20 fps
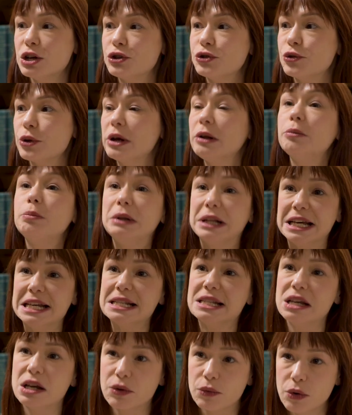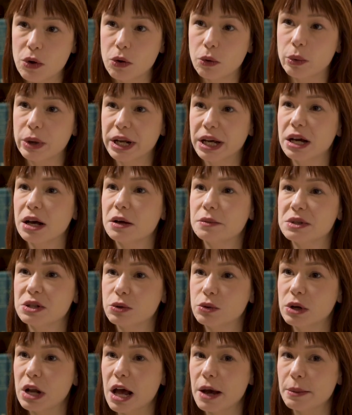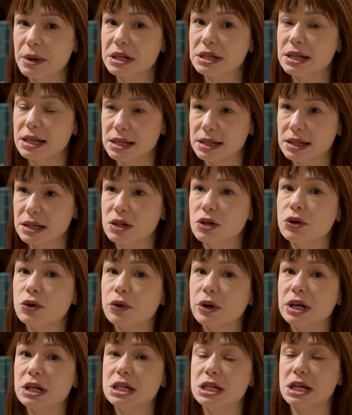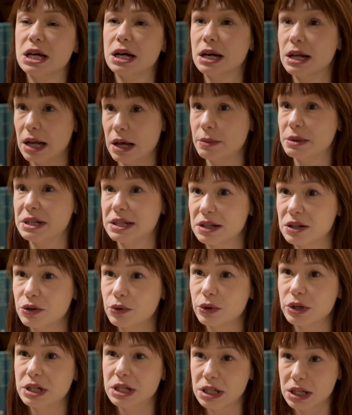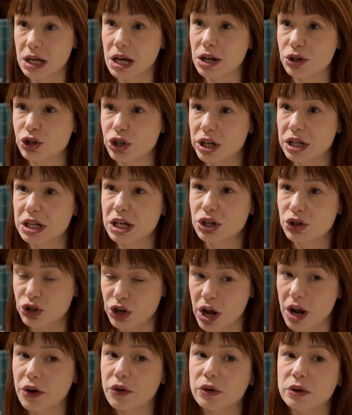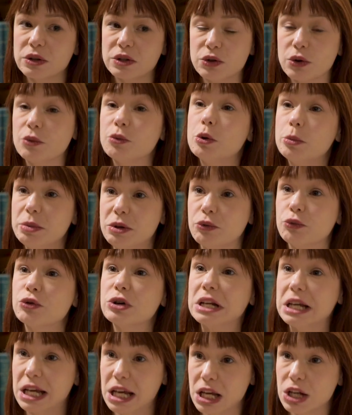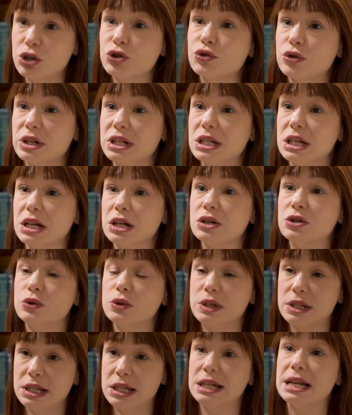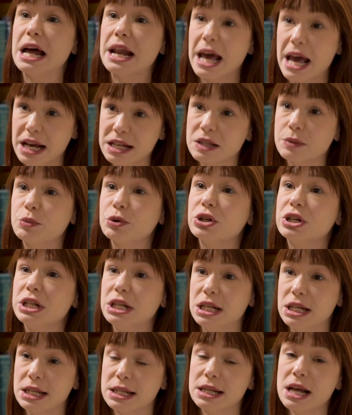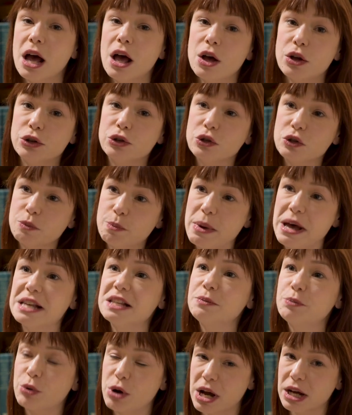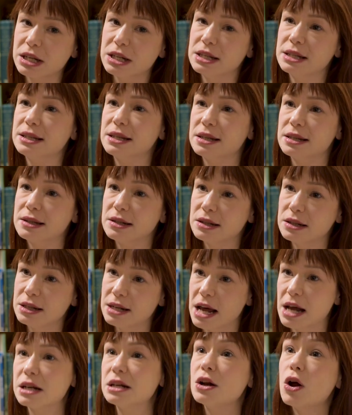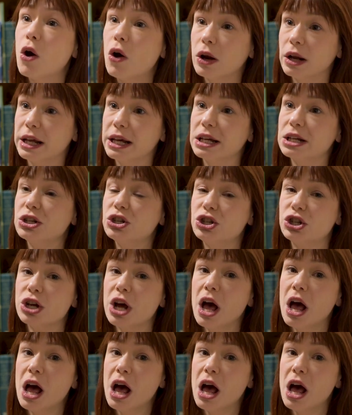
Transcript: trailblazing role when it comes to climate and security and climate security agenda in general. So it will be really interesting to see that expertise, those best practices, that knowledge